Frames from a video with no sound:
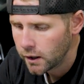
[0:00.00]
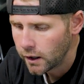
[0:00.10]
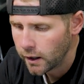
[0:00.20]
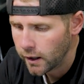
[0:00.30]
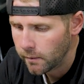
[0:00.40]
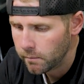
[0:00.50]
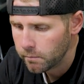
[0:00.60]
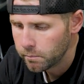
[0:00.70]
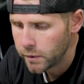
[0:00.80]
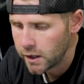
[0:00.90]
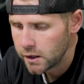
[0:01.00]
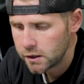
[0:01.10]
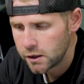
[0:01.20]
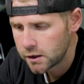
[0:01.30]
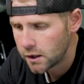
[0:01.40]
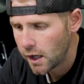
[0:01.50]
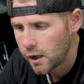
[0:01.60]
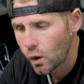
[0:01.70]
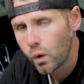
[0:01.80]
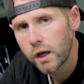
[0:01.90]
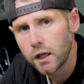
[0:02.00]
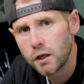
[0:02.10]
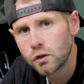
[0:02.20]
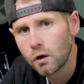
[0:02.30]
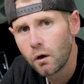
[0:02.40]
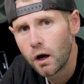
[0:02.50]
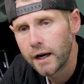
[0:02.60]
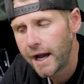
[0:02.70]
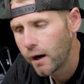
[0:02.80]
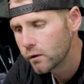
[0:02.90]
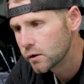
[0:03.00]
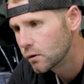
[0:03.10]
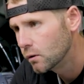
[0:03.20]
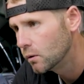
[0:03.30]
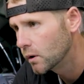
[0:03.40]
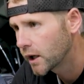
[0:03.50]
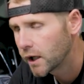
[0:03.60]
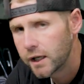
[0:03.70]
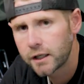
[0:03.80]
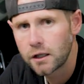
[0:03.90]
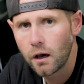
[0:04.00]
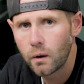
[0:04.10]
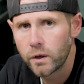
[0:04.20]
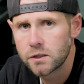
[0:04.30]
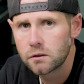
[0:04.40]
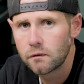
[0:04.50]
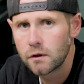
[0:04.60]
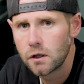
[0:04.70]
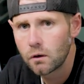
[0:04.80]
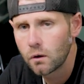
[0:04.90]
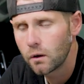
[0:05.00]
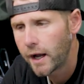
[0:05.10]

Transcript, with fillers: Um, but just a quick intro on how to connect the auto agent to the vehicle,